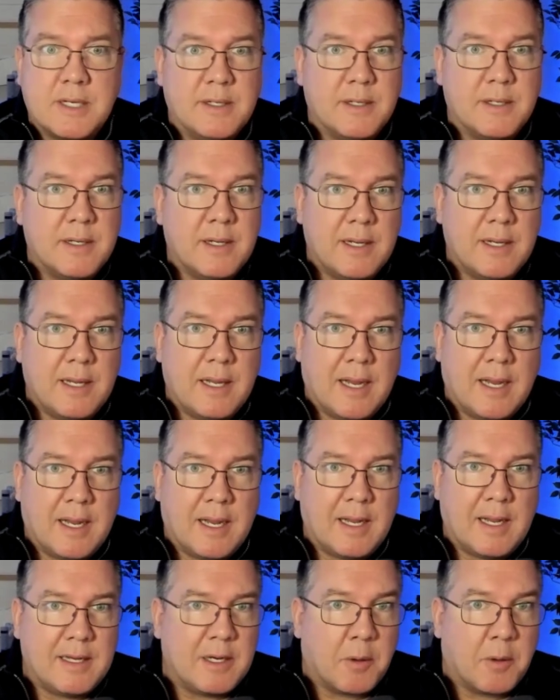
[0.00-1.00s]
and
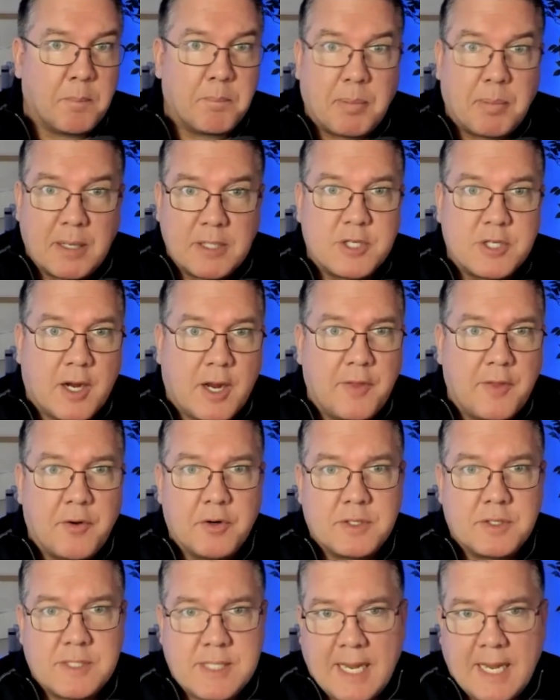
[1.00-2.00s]
uh, you know bunch of
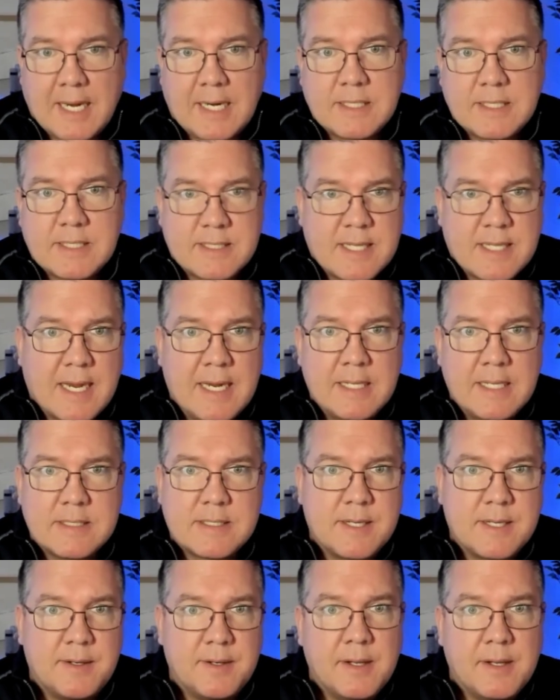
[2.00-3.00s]
other tech
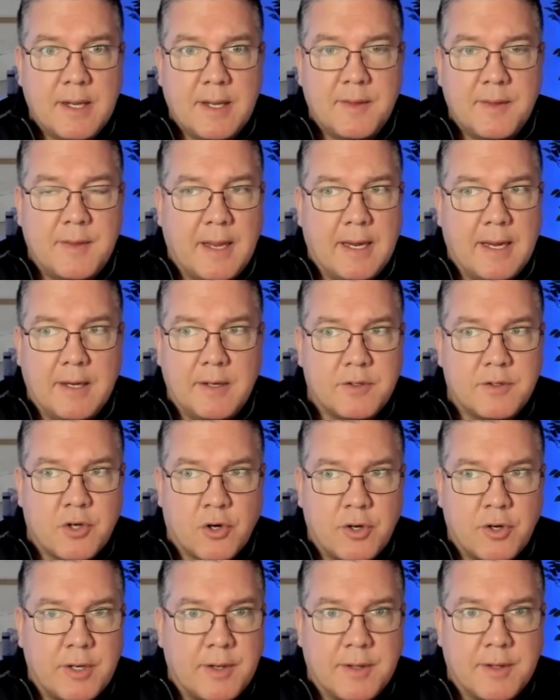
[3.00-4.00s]
sites, and they
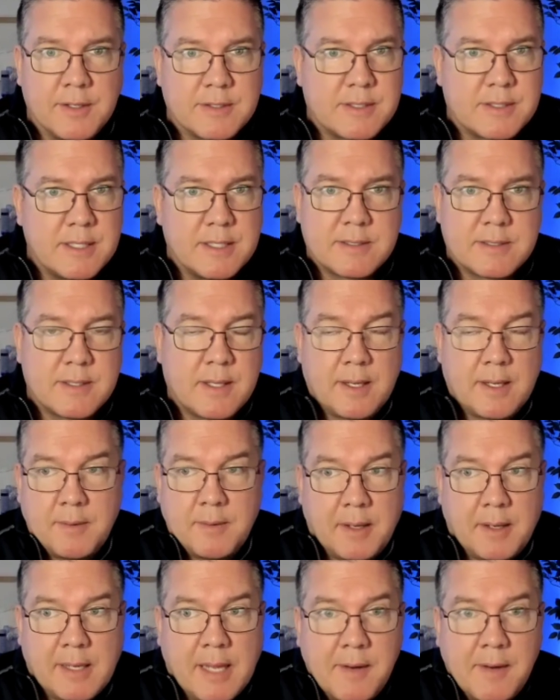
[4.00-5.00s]
turned into this this uh,
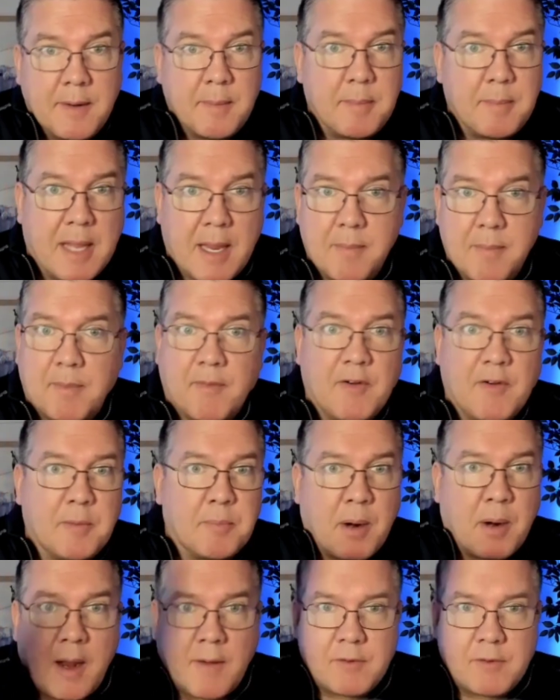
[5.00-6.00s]
again. They became very
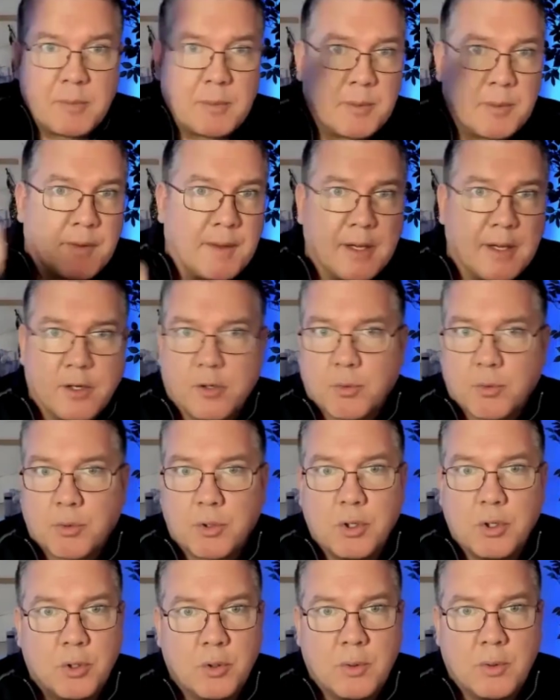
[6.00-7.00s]
profitable. They
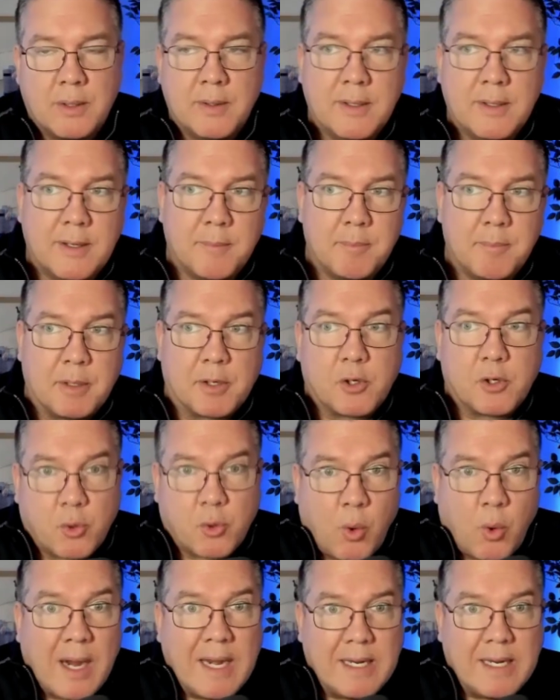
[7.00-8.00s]
grew and but
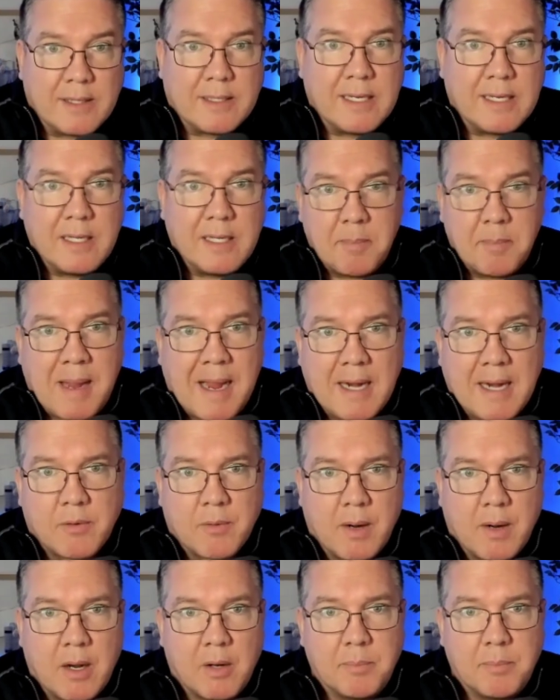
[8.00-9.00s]
quietly in the
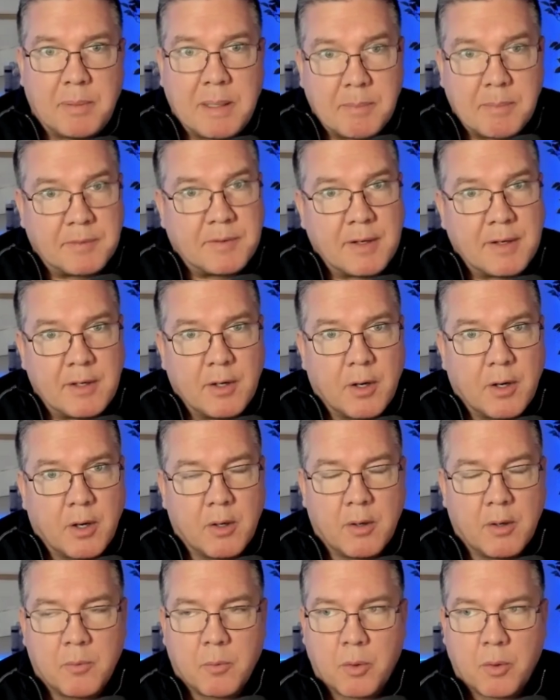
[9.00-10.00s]
background, people didn't uh,
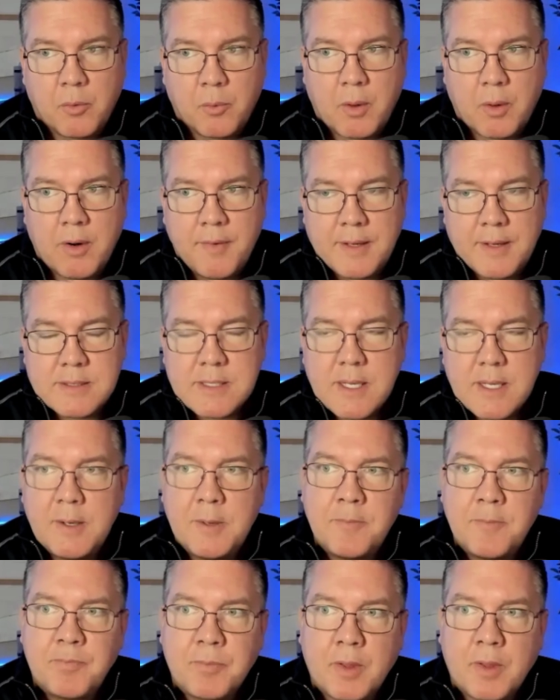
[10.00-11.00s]
weren't aware of this.
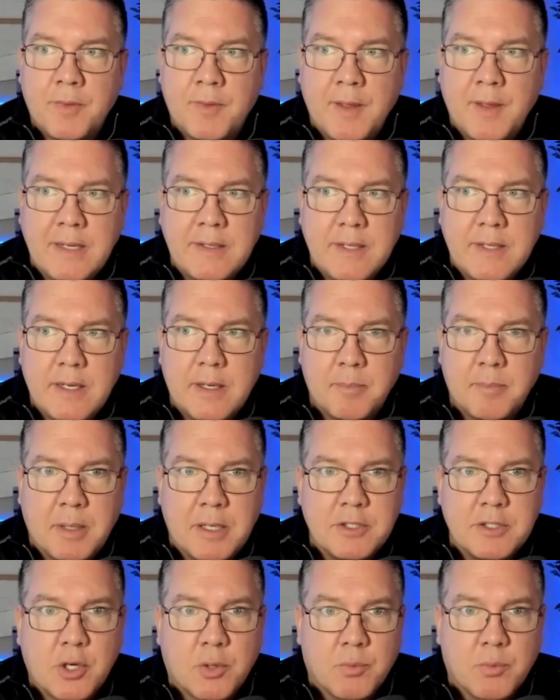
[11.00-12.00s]
They did a
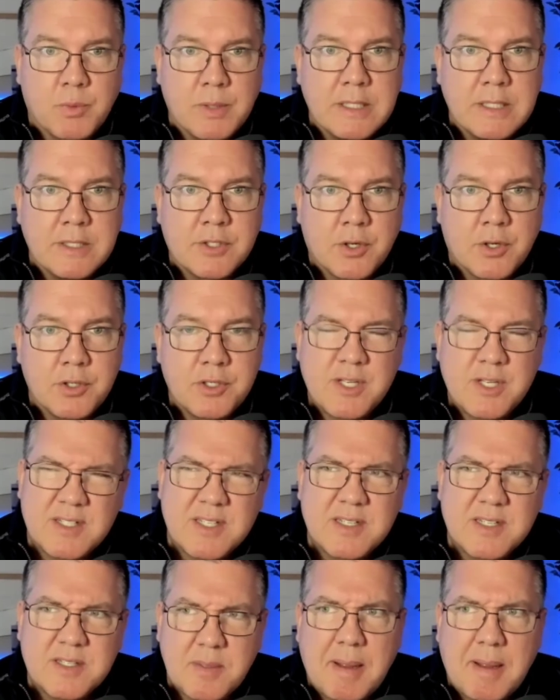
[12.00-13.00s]
bunch of research.
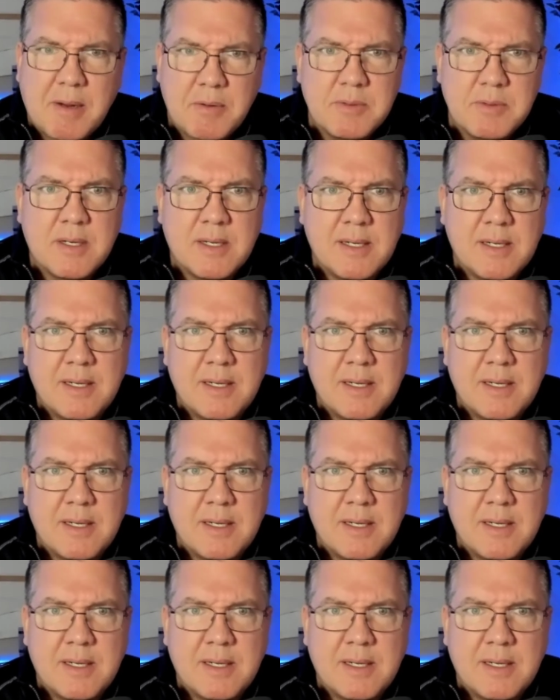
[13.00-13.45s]
This is about